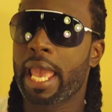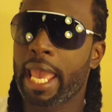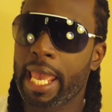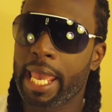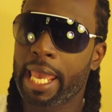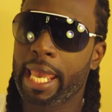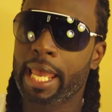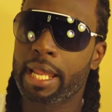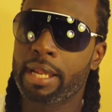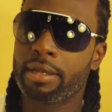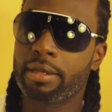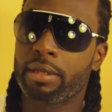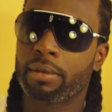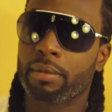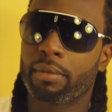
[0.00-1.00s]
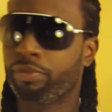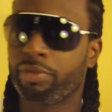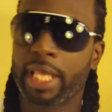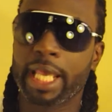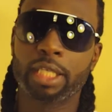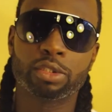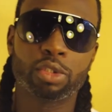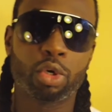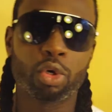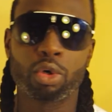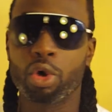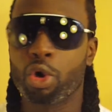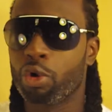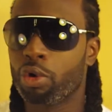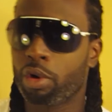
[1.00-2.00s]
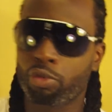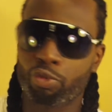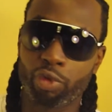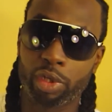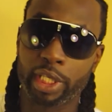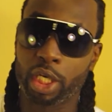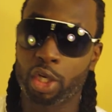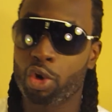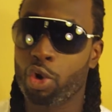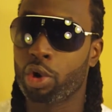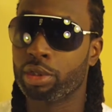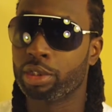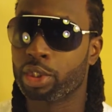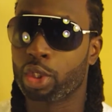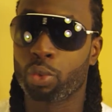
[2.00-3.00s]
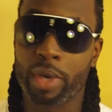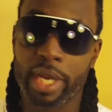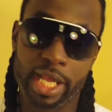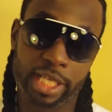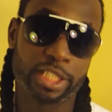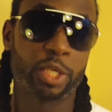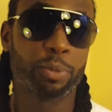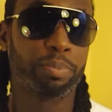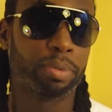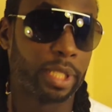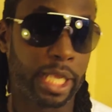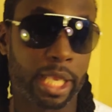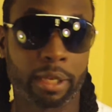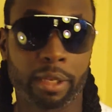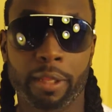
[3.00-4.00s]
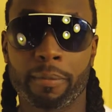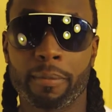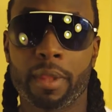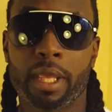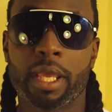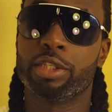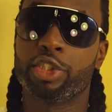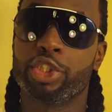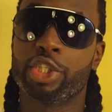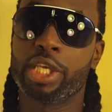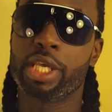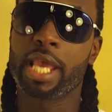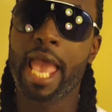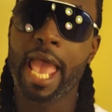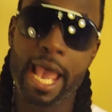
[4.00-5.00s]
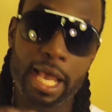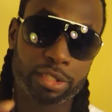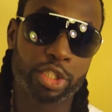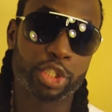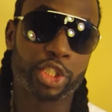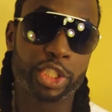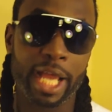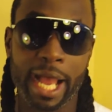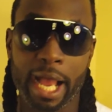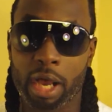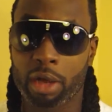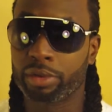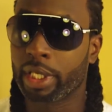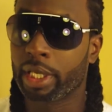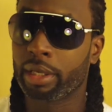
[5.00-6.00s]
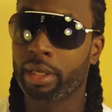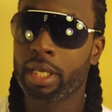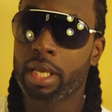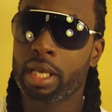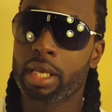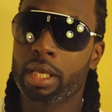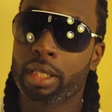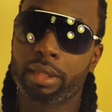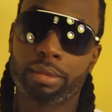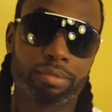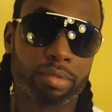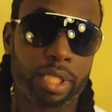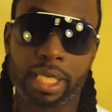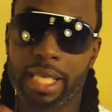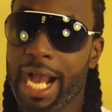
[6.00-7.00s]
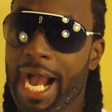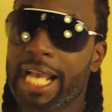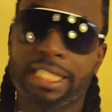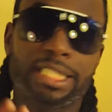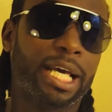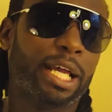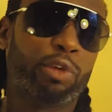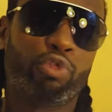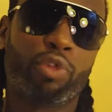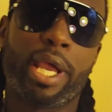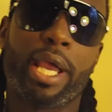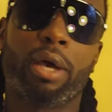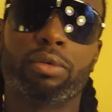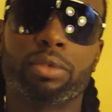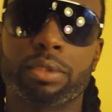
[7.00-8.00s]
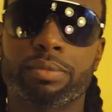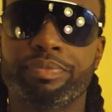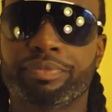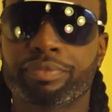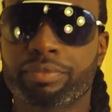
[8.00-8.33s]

and things don't go really according to the way that she planned it, she has the child and the guy's not around,